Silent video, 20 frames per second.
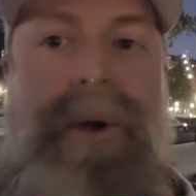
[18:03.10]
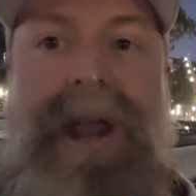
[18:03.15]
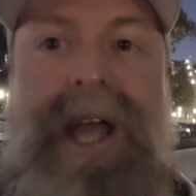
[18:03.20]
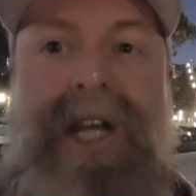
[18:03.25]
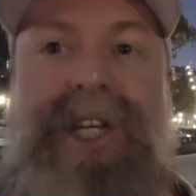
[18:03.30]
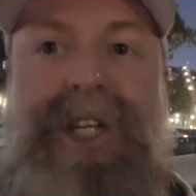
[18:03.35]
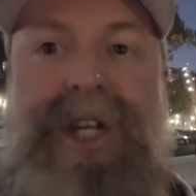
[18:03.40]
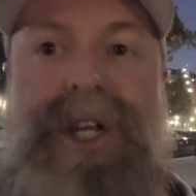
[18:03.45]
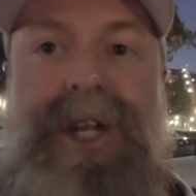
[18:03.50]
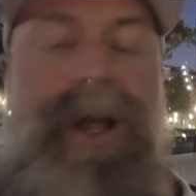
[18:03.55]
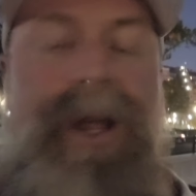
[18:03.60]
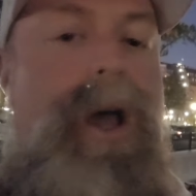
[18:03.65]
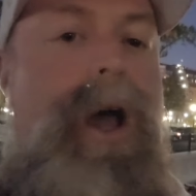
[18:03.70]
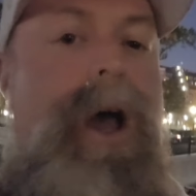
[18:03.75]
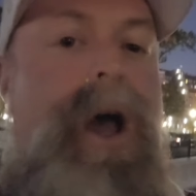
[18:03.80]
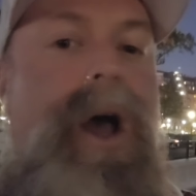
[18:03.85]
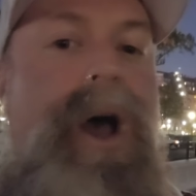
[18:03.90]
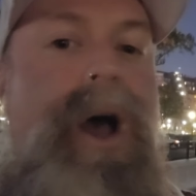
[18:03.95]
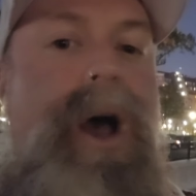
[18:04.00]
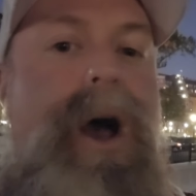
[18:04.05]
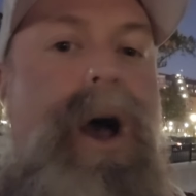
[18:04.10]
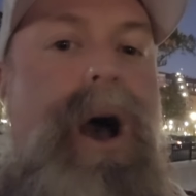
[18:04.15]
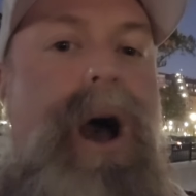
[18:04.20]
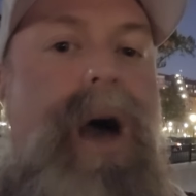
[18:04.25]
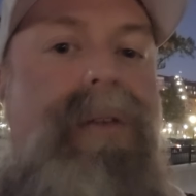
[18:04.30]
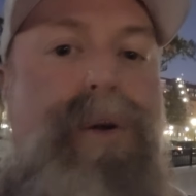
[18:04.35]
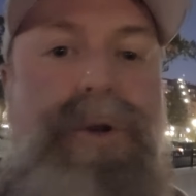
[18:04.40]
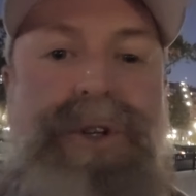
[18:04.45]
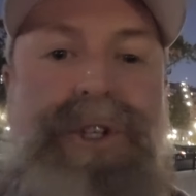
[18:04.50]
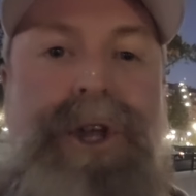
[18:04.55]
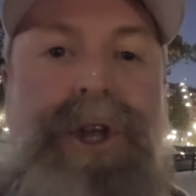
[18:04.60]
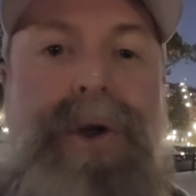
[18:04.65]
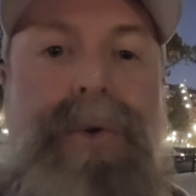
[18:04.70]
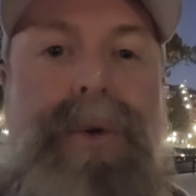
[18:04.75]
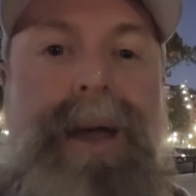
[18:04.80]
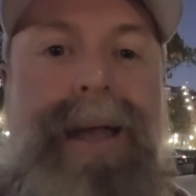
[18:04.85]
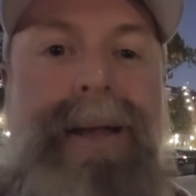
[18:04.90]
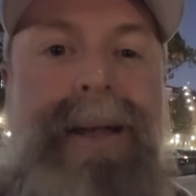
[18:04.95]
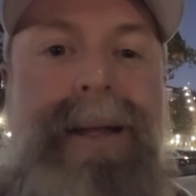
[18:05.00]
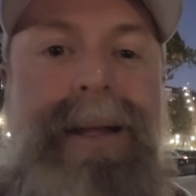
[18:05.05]
prediction of who's gonna
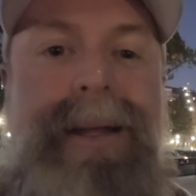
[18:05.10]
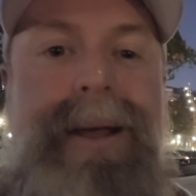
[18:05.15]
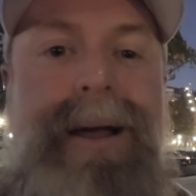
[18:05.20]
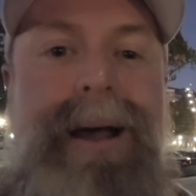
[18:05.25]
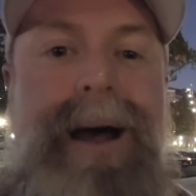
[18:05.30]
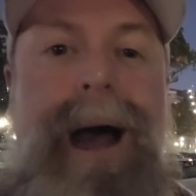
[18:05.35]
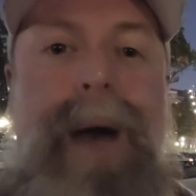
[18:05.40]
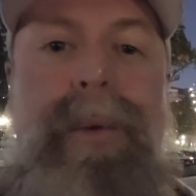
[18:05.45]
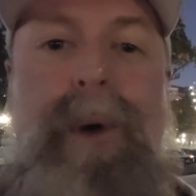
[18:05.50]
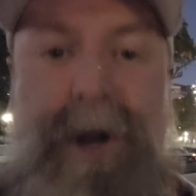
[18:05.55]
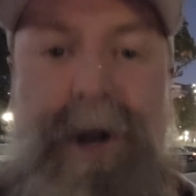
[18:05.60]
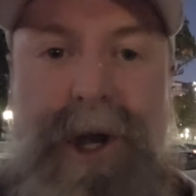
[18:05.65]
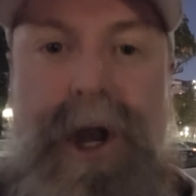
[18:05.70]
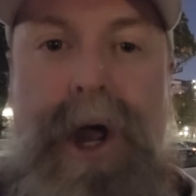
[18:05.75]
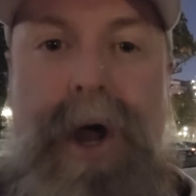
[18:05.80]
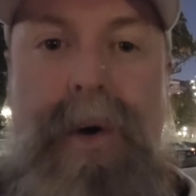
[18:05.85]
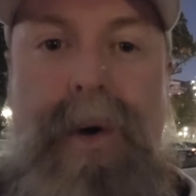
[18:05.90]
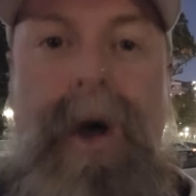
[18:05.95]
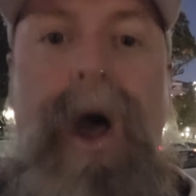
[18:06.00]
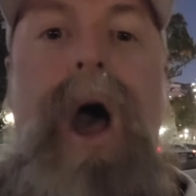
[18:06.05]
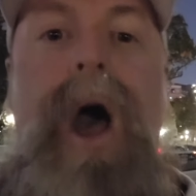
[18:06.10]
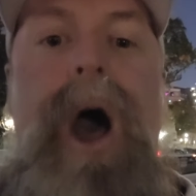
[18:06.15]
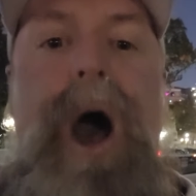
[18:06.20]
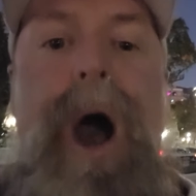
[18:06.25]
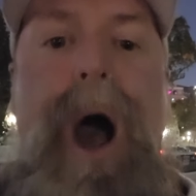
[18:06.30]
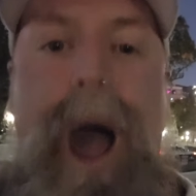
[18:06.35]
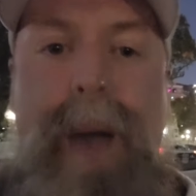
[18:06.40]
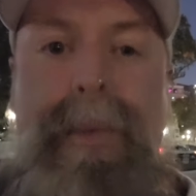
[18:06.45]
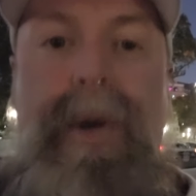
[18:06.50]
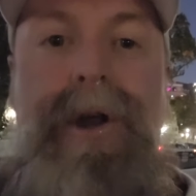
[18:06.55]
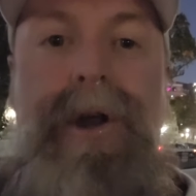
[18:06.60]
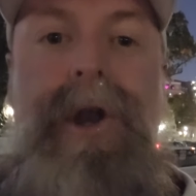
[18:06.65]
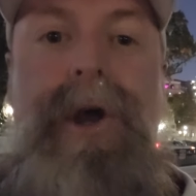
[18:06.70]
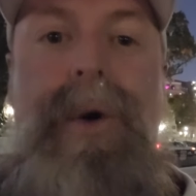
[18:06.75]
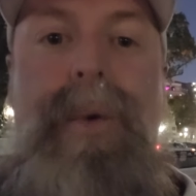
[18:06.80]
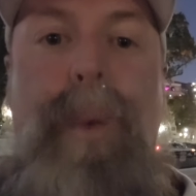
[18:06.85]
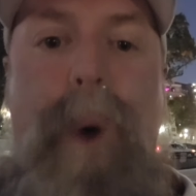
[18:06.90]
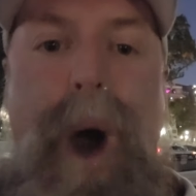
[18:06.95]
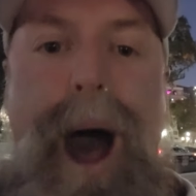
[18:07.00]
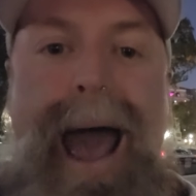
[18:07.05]
win. I wanna know. I wanna
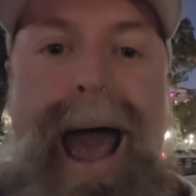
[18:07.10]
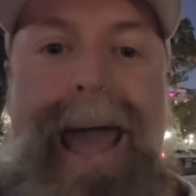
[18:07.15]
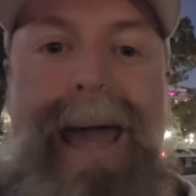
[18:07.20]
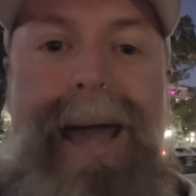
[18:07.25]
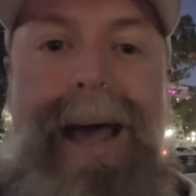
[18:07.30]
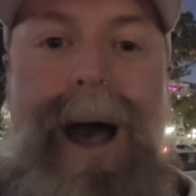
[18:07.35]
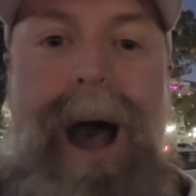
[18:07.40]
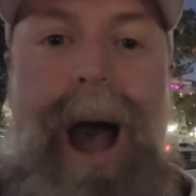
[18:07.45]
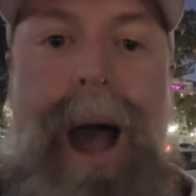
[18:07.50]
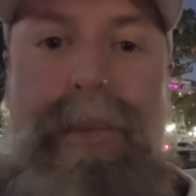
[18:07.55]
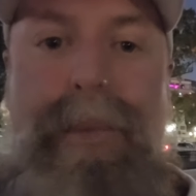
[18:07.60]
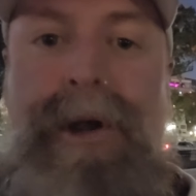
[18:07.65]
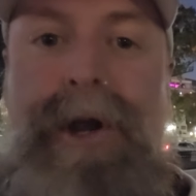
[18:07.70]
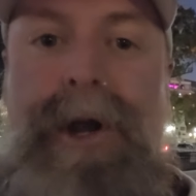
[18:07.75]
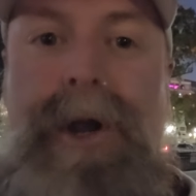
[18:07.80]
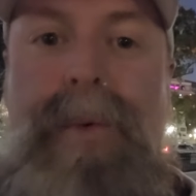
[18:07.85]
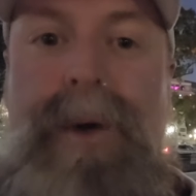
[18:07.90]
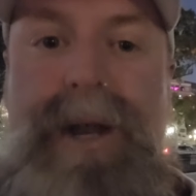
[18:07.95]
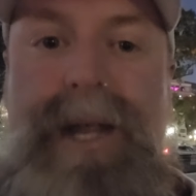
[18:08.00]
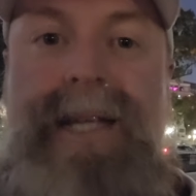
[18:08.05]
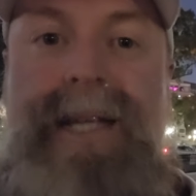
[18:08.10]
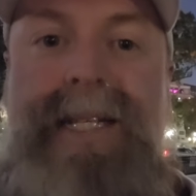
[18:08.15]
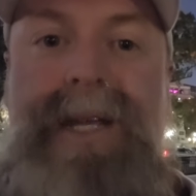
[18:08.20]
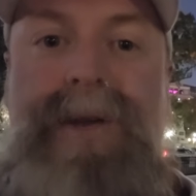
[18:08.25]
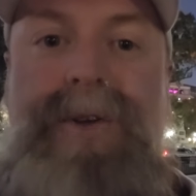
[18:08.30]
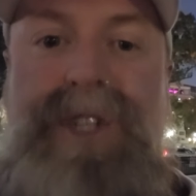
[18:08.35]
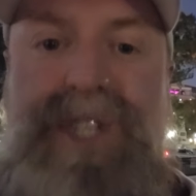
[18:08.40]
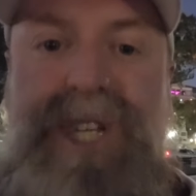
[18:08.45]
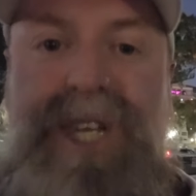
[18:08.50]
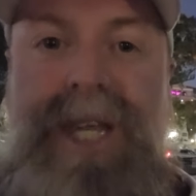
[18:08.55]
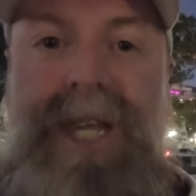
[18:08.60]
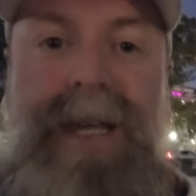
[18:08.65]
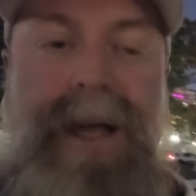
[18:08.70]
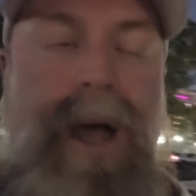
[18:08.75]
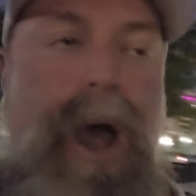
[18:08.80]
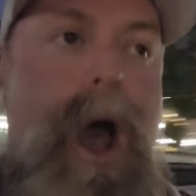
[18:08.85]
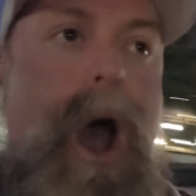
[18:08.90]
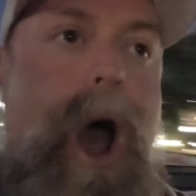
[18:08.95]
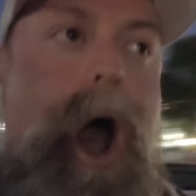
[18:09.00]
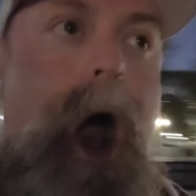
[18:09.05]
know why. I wanna know what it is that you're seeing.